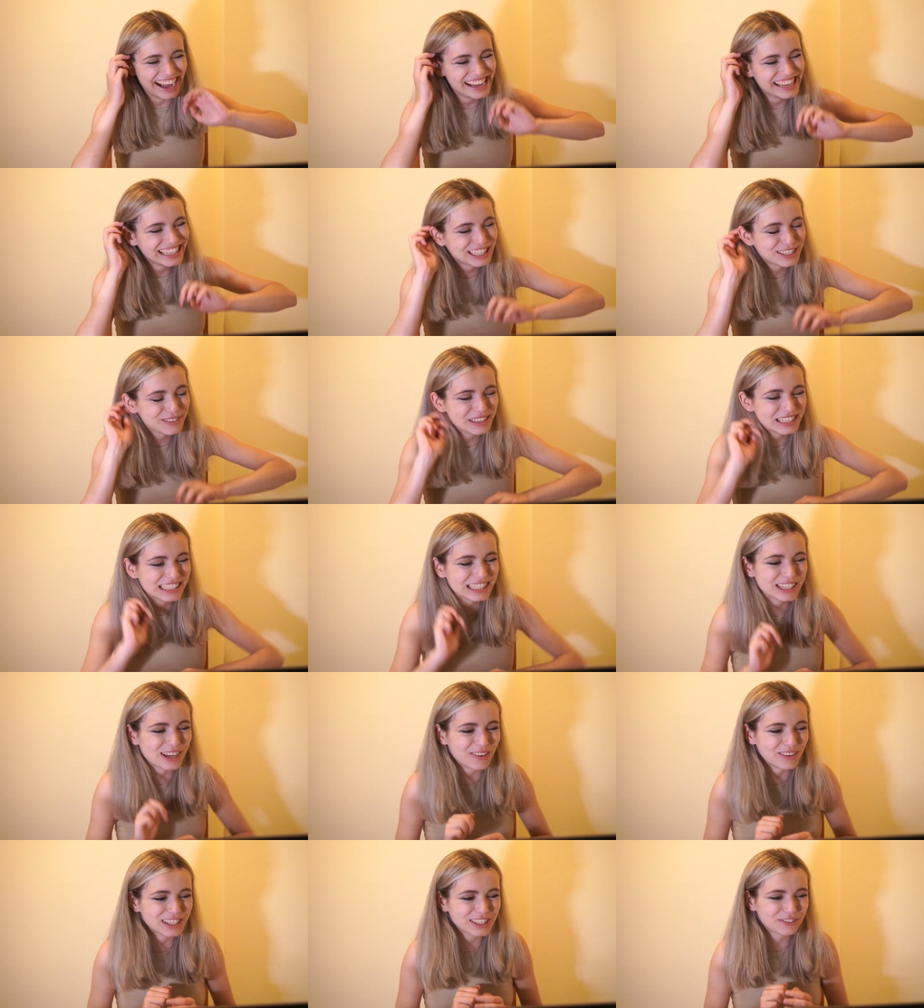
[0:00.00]
It's been
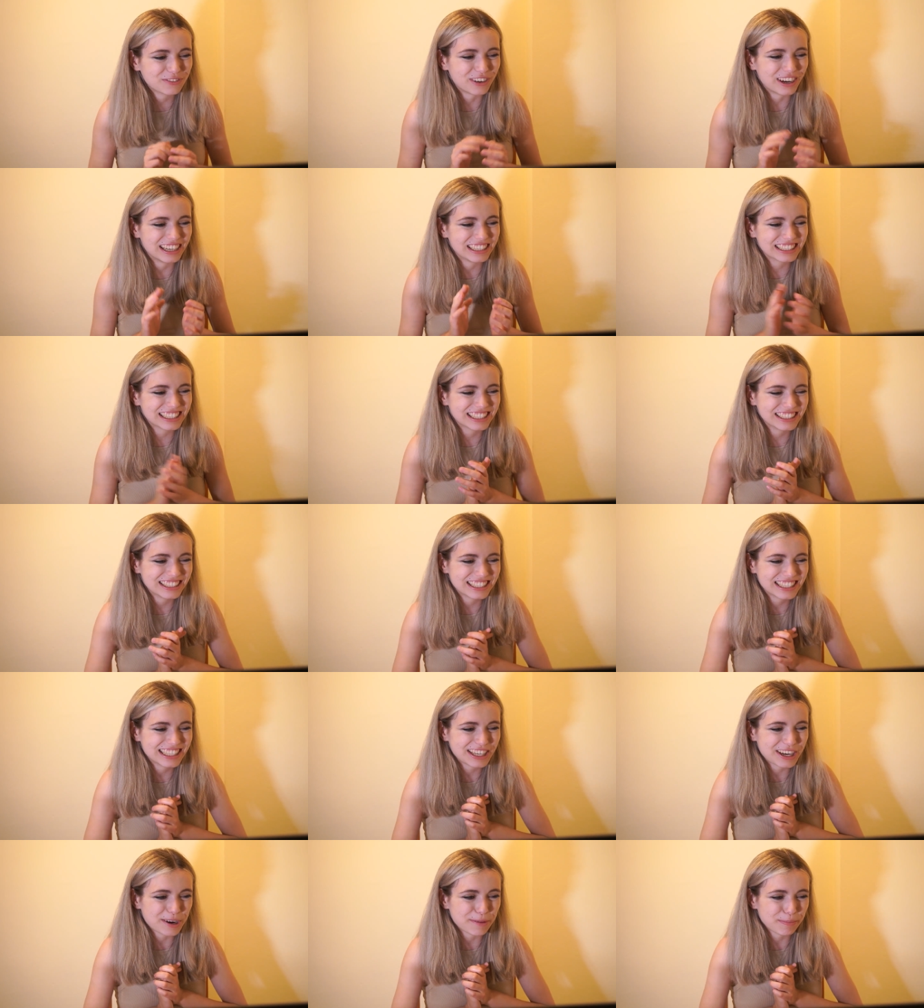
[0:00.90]
so much fun to
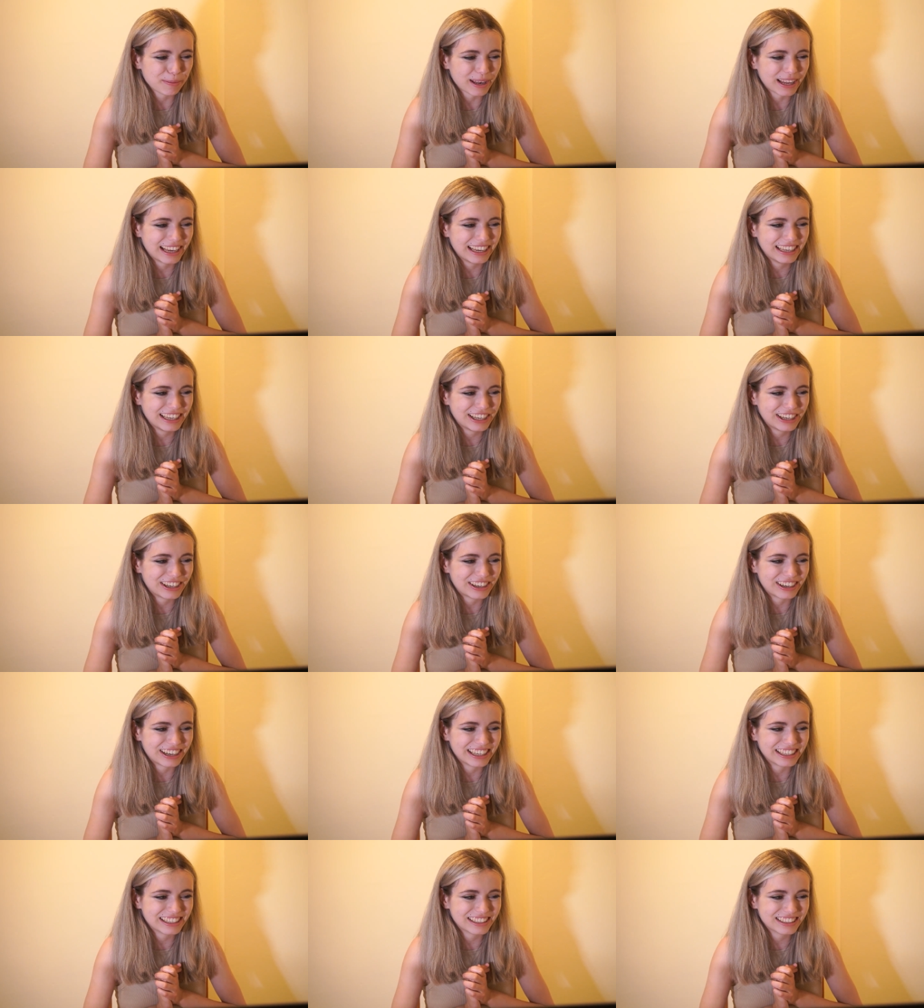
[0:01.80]
see her play here,
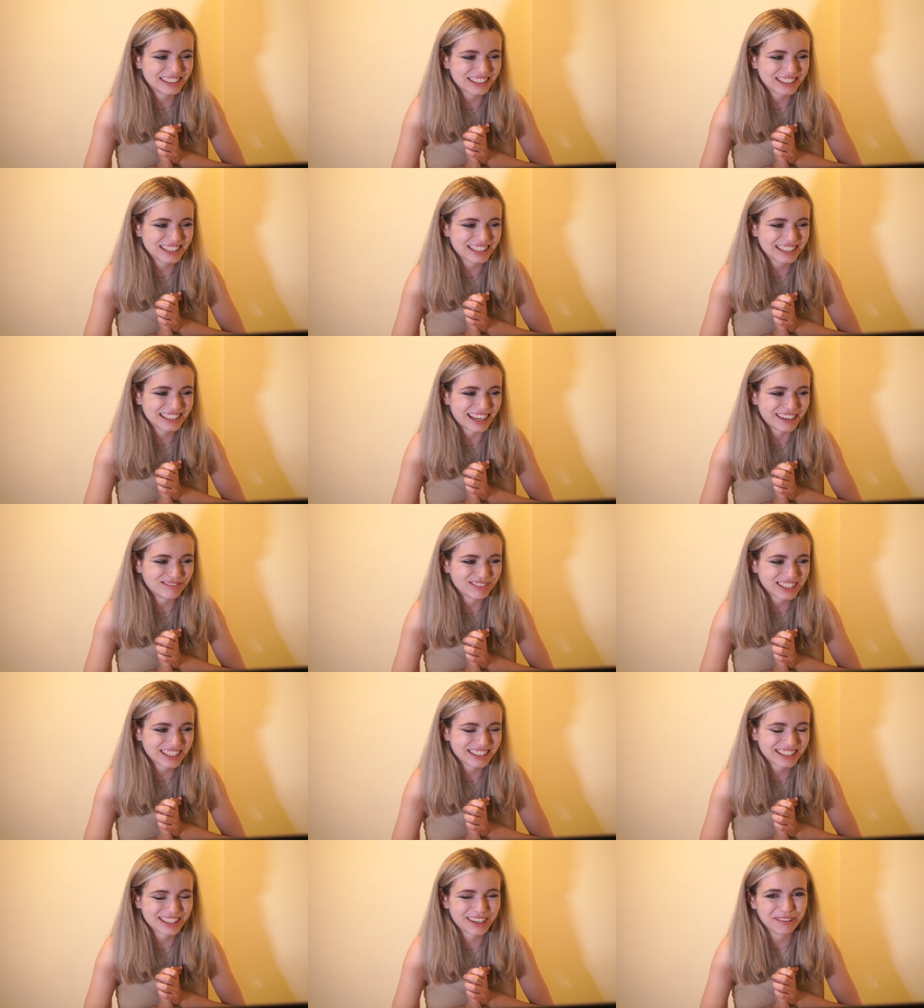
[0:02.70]
and I'm
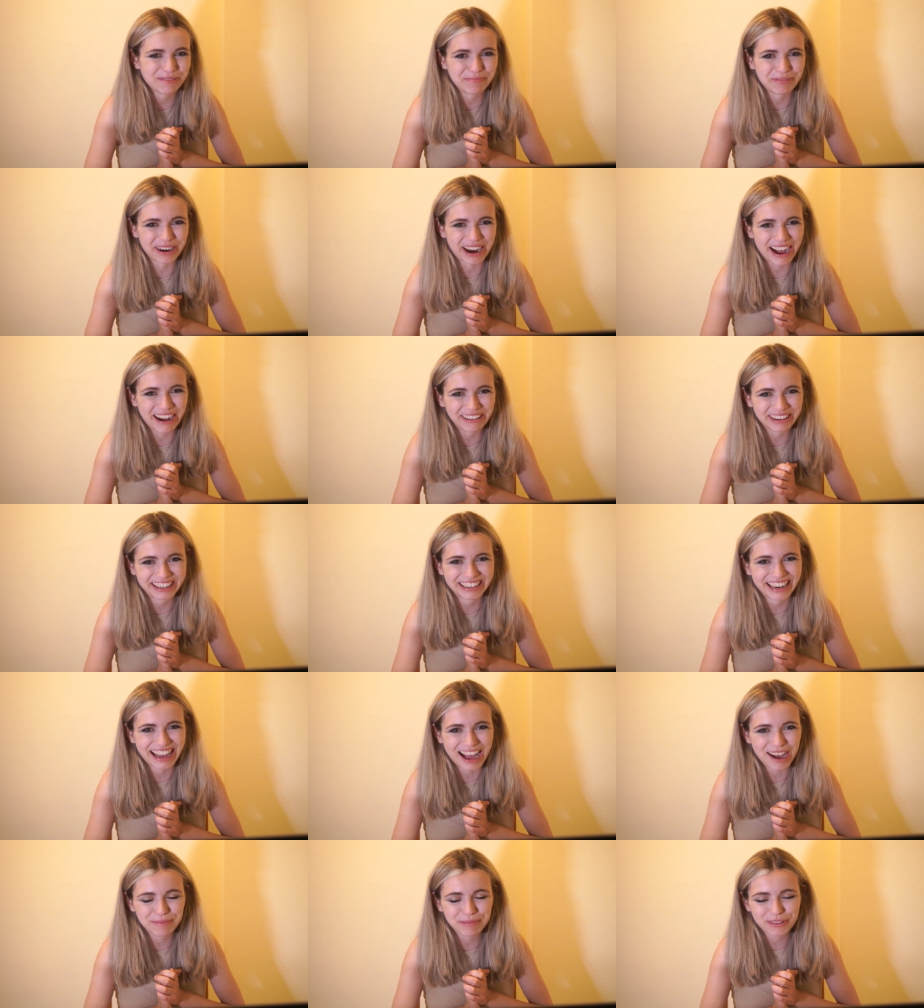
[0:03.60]
just so proud and
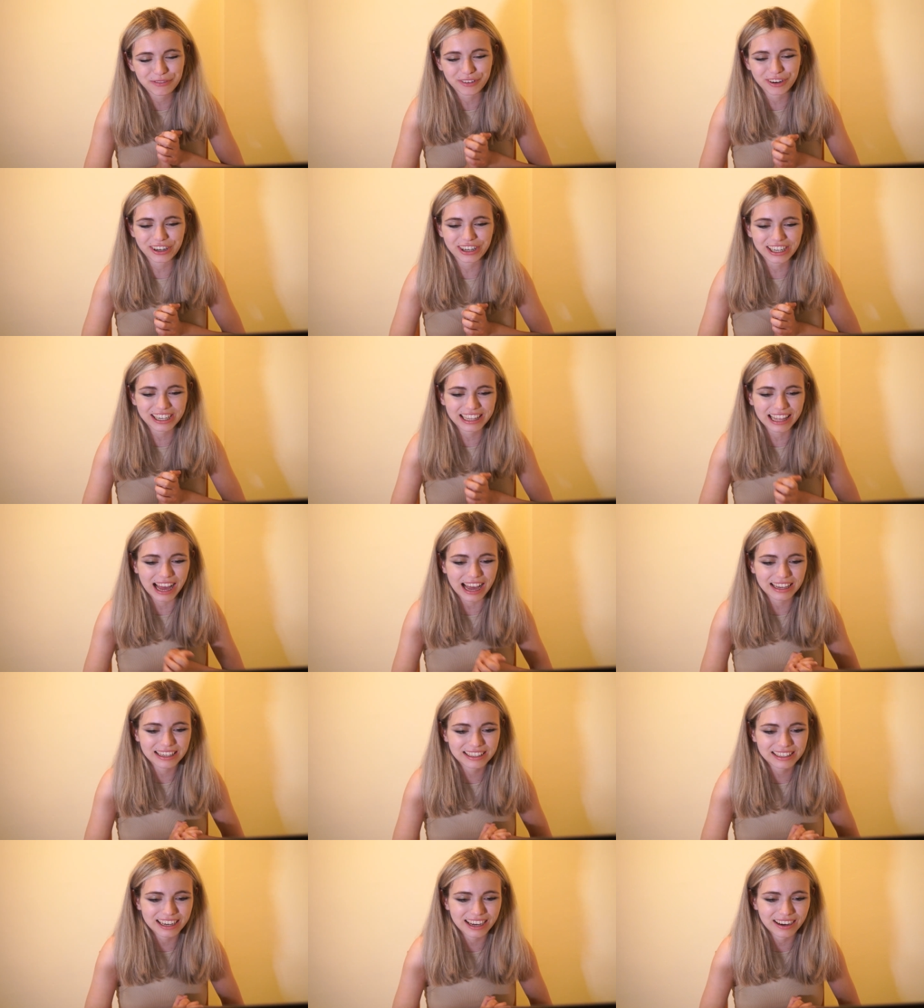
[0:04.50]
happy for her that,